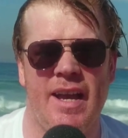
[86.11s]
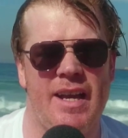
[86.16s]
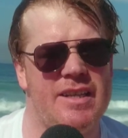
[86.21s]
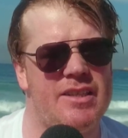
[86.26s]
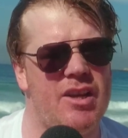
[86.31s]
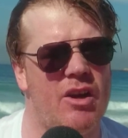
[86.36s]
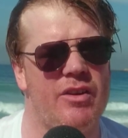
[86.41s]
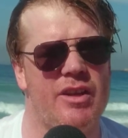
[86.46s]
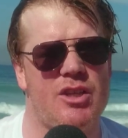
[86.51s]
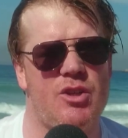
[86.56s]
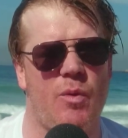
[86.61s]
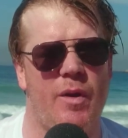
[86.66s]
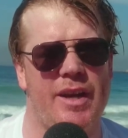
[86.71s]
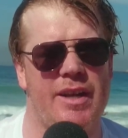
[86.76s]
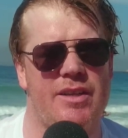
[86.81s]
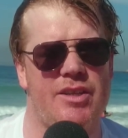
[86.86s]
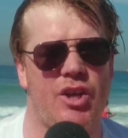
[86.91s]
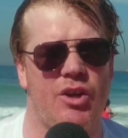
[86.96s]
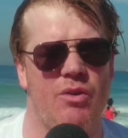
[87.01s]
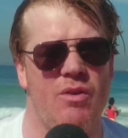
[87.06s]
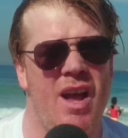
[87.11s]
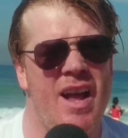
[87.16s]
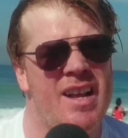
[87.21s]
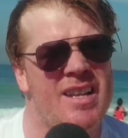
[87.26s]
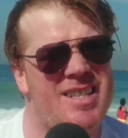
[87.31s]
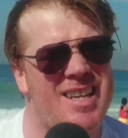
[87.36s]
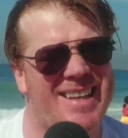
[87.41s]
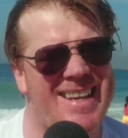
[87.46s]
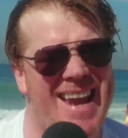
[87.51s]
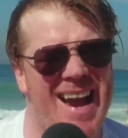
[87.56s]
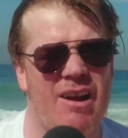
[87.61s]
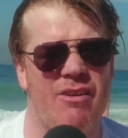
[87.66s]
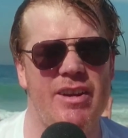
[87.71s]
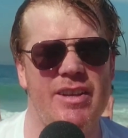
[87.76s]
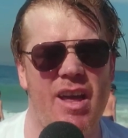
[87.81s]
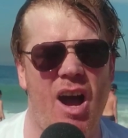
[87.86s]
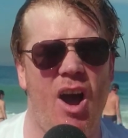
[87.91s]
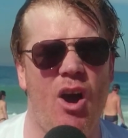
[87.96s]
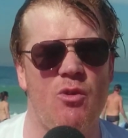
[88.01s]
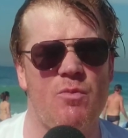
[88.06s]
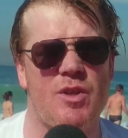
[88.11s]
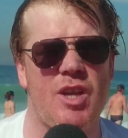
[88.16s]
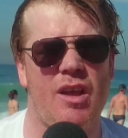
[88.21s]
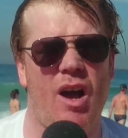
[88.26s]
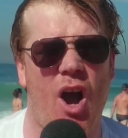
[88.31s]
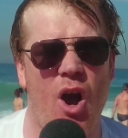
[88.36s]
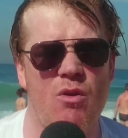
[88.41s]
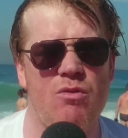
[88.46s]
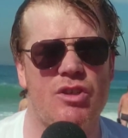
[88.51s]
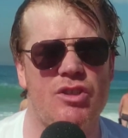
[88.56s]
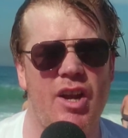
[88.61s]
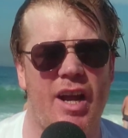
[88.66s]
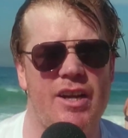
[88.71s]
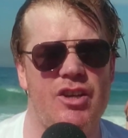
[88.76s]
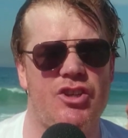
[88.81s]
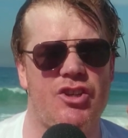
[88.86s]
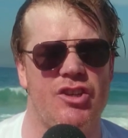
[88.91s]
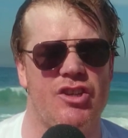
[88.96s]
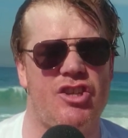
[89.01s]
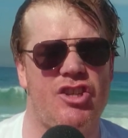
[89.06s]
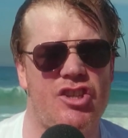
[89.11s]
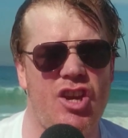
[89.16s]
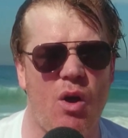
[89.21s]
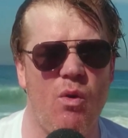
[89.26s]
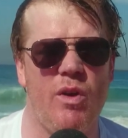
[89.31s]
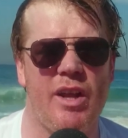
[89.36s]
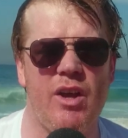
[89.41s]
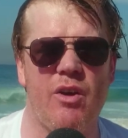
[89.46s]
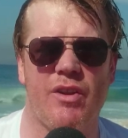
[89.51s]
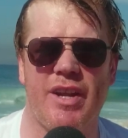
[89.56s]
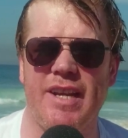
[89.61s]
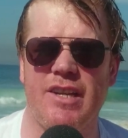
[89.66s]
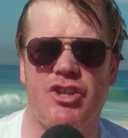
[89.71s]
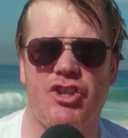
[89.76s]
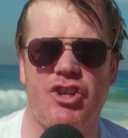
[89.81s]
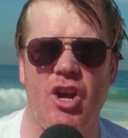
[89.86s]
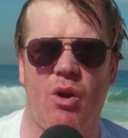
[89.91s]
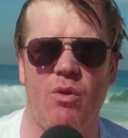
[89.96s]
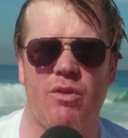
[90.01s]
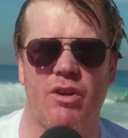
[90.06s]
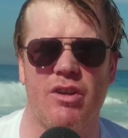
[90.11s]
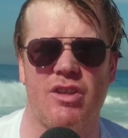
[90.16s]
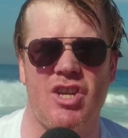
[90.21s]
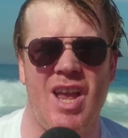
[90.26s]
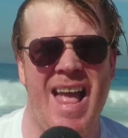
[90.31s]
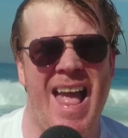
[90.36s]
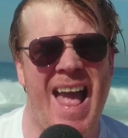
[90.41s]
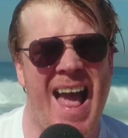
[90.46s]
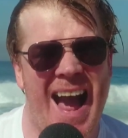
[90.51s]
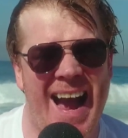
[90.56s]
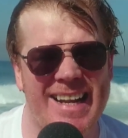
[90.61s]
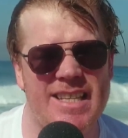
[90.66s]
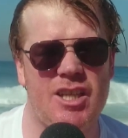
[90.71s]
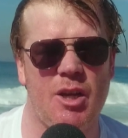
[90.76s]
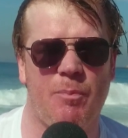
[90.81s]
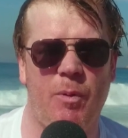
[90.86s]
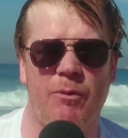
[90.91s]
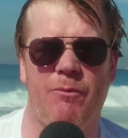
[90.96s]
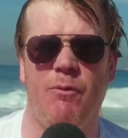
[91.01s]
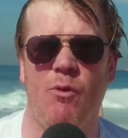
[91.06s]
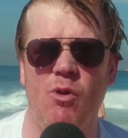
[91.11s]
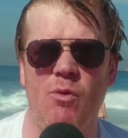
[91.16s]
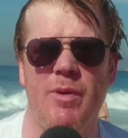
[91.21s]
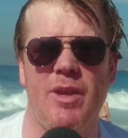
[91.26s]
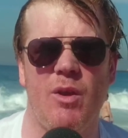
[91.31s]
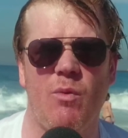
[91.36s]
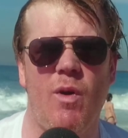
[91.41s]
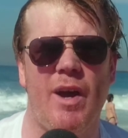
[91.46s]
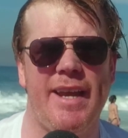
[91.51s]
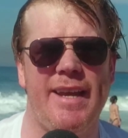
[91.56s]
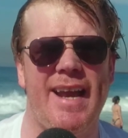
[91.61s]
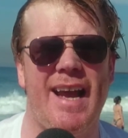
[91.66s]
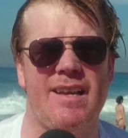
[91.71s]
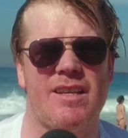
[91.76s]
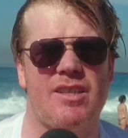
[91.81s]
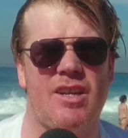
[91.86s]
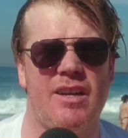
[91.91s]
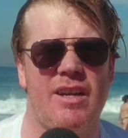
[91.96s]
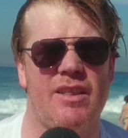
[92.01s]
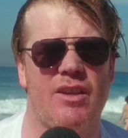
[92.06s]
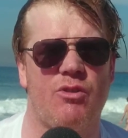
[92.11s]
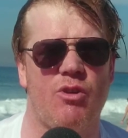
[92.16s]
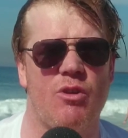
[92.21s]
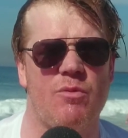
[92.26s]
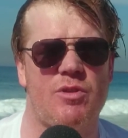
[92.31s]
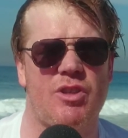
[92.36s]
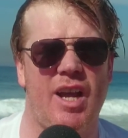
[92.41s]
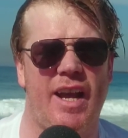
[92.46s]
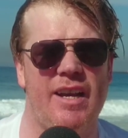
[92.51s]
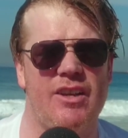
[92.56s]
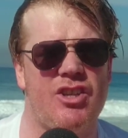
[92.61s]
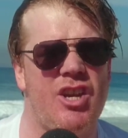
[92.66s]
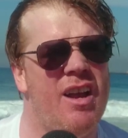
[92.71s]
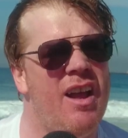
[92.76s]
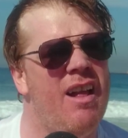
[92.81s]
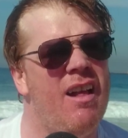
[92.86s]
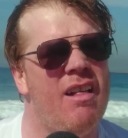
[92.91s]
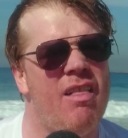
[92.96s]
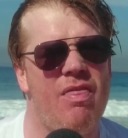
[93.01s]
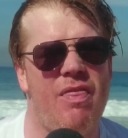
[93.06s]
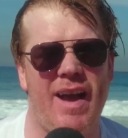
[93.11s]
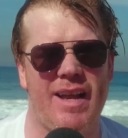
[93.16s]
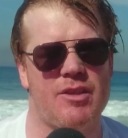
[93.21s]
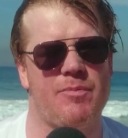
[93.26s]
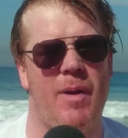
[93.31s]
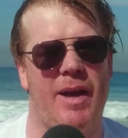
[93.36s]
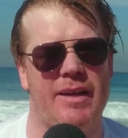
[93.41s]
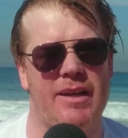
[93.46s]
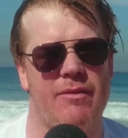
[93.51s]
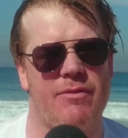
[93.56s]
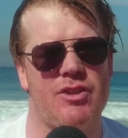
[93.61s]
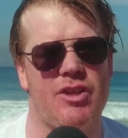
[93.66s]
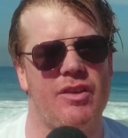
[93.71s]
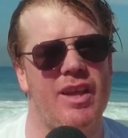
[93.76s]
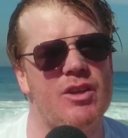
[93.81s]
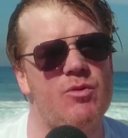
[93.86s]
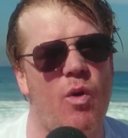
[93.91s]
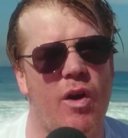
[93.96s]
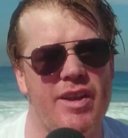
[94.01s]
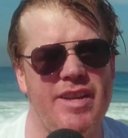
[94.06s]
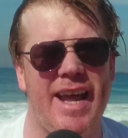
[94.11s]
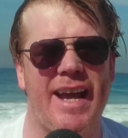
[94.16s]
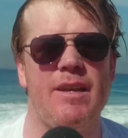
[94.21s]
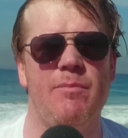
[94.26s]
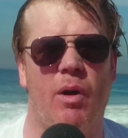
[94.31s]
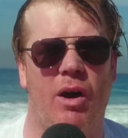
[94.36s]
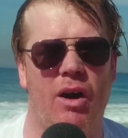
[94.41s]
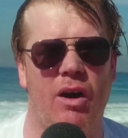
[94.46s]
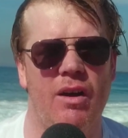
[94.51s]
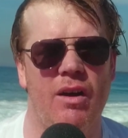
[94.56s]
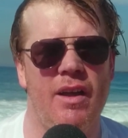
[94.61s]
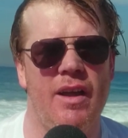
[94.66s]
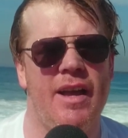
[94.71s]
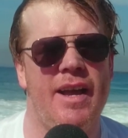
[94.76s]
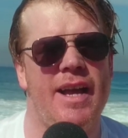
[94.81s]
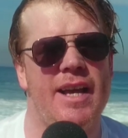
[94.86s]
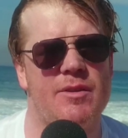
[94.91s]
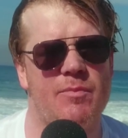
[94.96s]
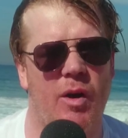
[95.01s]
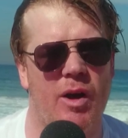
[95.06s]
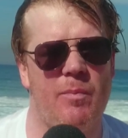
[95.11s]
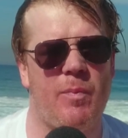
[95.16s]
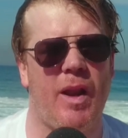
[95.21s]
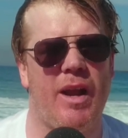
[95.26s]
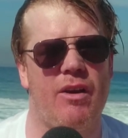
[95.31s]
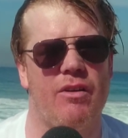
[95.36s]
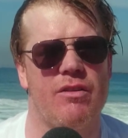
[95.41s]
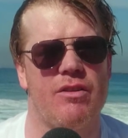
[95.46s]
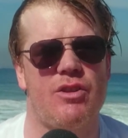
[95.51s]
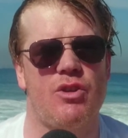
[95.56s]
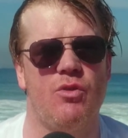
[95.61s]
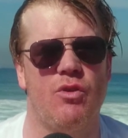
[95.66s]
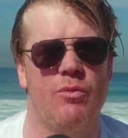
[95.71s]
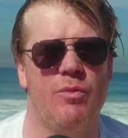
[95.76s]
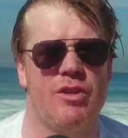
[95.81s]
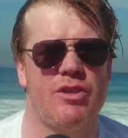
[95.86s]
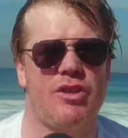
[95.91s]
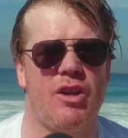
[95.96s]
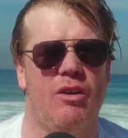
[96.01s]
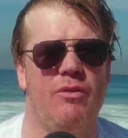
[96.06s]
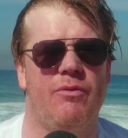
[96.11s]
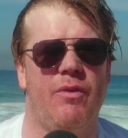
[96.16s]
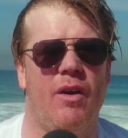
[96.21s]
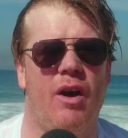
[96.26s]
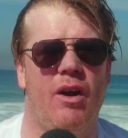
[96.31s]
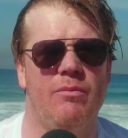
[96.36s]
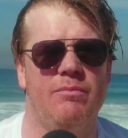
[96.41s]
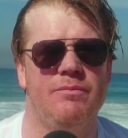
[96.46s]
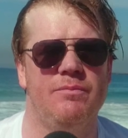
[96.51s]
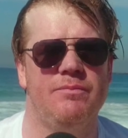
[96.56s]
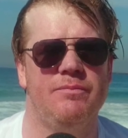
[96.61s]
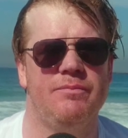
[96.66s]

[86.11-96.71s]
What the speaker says: He's only 22. To carry the hopes of the host nation solely on his shoulders and to perform in the way he has done in the group stage, that's magnificent. That's why Neymar is my player of the tournament so far.